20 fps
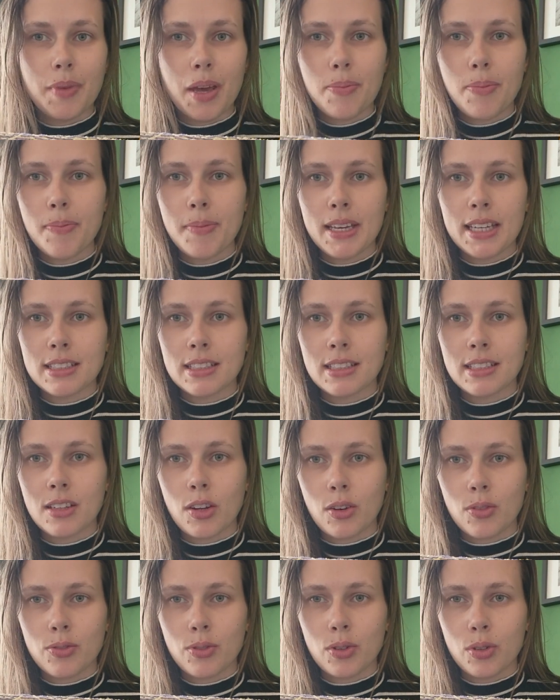Maybe because it's
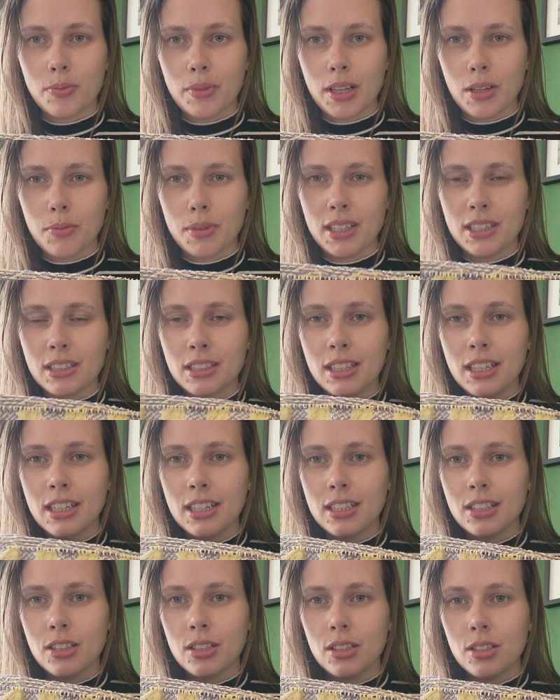on a 4mm
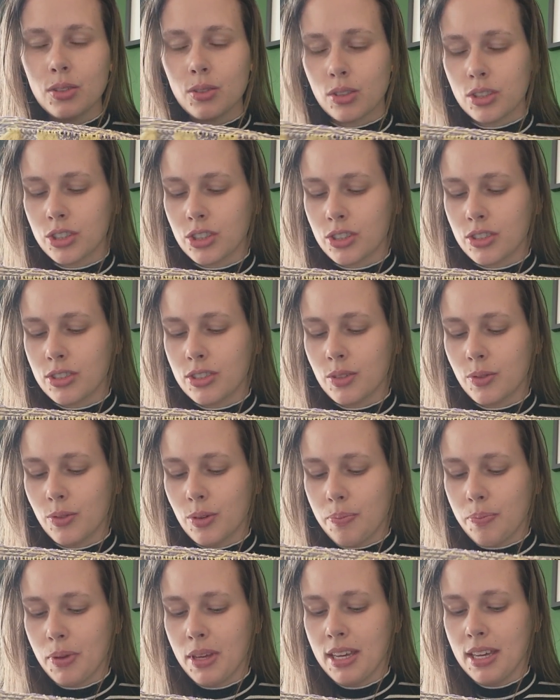needle, or just the
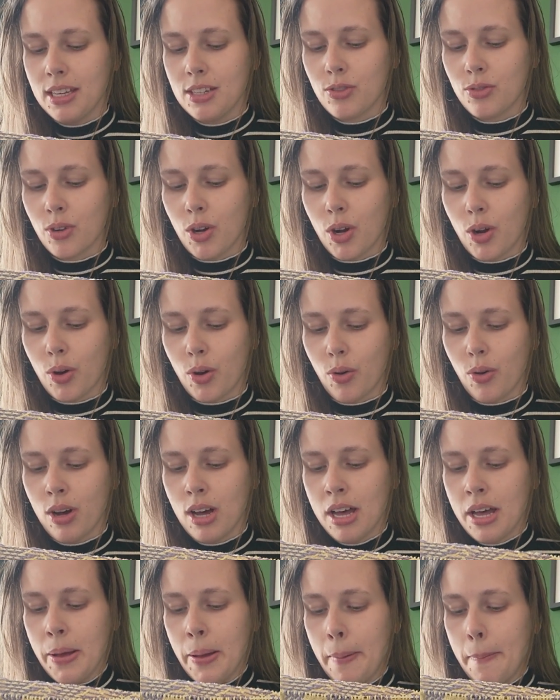repeat row
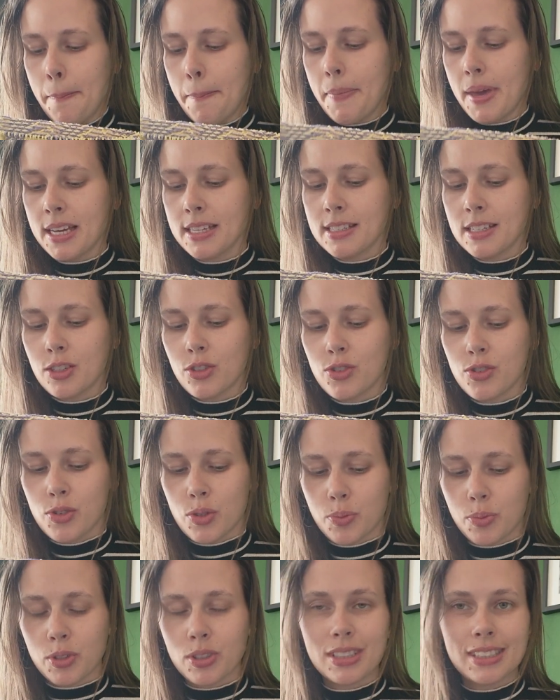makes it
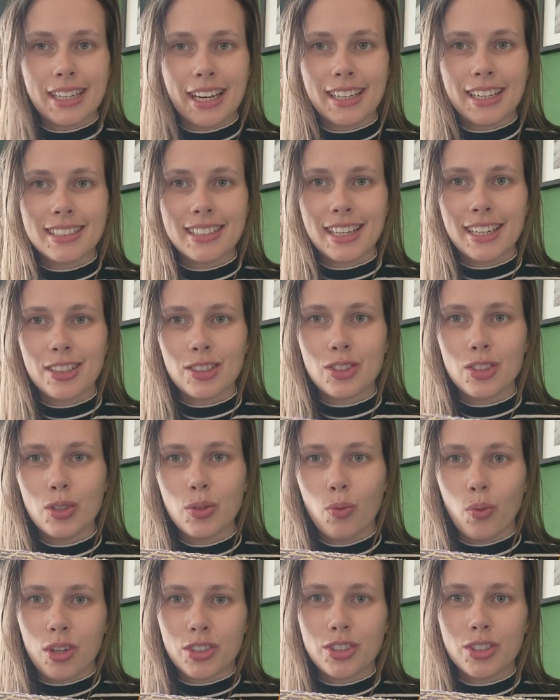super addicting to
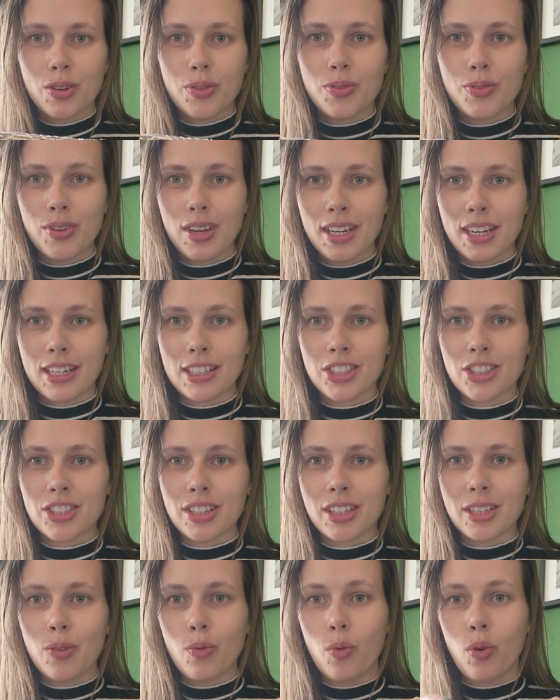want to finish
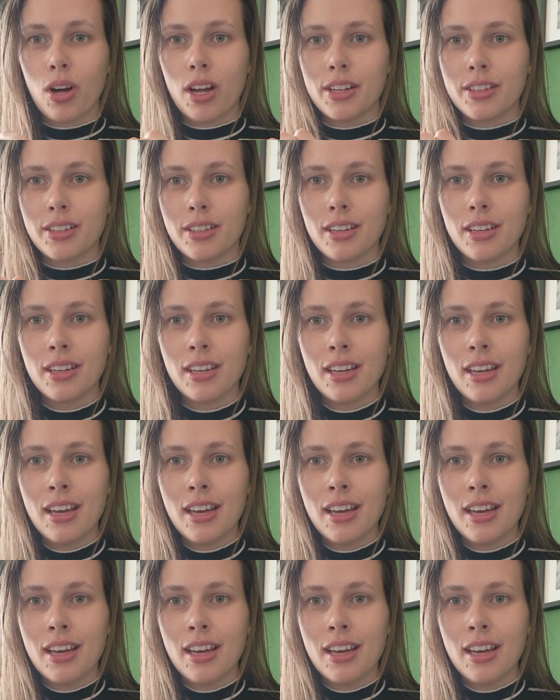like one